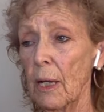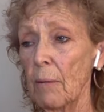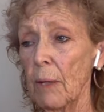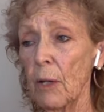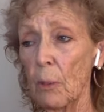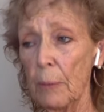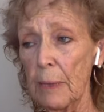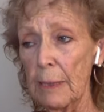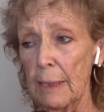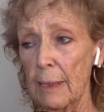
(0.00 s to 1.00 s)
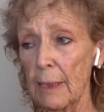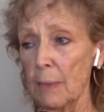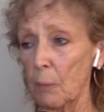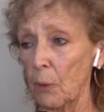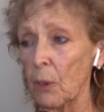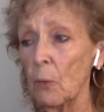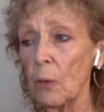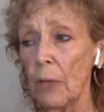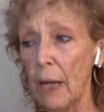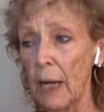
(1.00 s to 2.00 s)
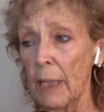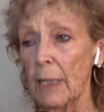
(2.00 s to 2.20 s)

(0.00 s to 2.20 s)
My hope is that this book will guide